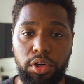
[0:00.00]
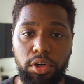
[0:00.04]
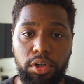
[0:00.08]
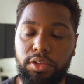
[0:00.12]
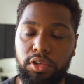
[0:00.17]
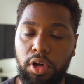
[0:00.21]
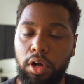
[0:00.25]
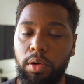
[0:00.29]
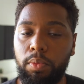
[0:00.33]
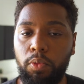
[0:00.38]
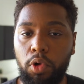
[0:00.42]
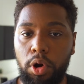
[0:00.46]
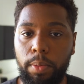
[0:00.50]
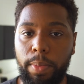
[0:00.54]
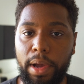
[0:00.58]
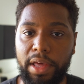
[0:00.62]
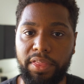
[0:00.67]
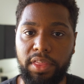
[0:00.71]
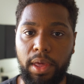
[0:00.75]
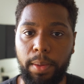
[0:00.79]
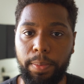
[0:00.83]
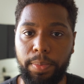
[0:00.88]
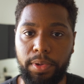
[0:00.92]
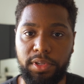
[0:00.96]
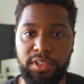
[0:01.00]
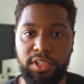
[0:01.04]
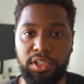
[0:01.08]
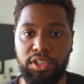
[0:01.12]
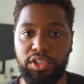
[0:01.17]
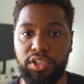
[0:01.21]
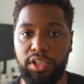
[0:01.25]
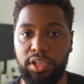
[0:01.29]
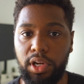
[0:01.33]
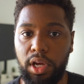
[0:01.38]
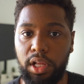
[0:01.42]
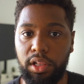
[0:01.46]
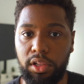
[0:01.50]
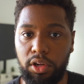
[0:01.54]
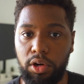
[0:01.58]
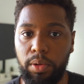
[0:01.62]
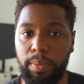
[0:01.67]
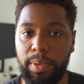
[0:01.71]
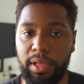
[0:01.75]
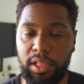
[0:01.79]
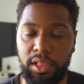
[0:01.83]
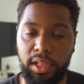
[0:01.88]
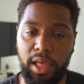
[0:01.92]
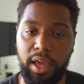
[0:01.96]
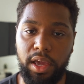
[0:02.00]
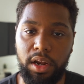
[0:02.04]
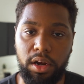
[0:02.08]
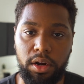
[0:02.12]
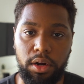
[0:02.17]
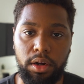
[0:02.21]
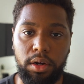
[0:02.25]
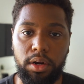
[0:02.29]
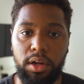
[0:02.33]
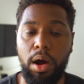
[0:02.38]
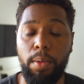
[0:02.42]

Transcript: I'll talk more about that position a little bit later.